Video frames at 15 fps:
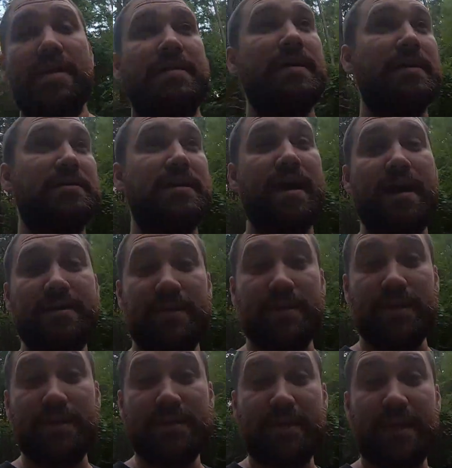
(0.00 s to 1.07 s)
Thanks, guys,
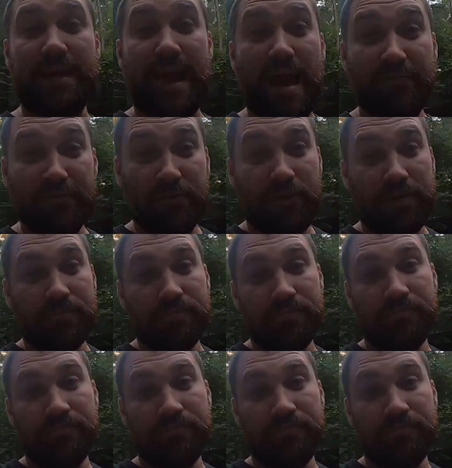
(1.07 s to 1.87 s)
and let's get after it.